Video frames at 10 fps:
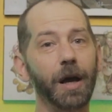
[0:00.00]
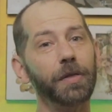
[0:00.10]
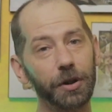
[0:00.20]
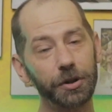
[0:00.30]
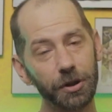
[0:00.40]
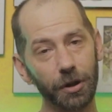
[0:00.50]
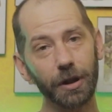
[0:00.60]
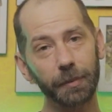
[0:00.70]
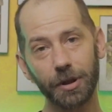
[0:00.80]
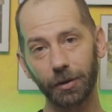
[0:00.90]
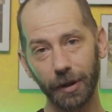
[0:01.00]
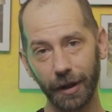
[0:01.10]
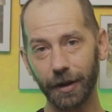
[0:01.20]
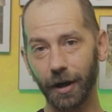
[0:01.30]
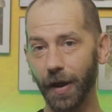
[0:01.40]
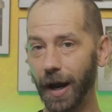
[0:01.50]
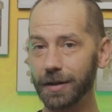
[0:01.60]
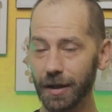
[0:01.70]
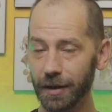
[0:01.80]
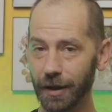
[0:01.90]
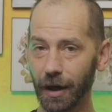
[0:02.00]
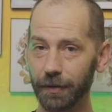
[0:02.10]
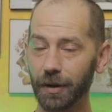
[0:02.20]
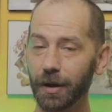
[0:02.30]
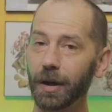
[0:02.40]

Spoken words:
There's certainly material in there that I didn't cover,